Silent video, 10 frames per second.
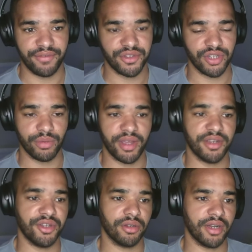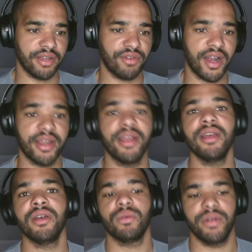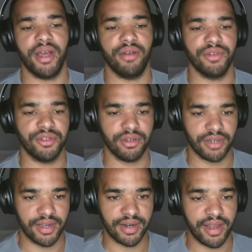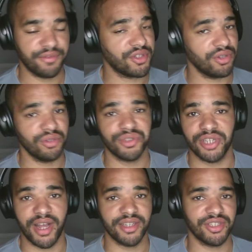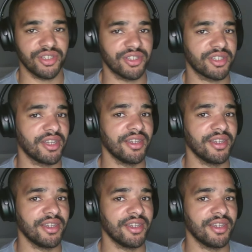So we had a dog leg right, we're now having a dog leg left. So you slicers,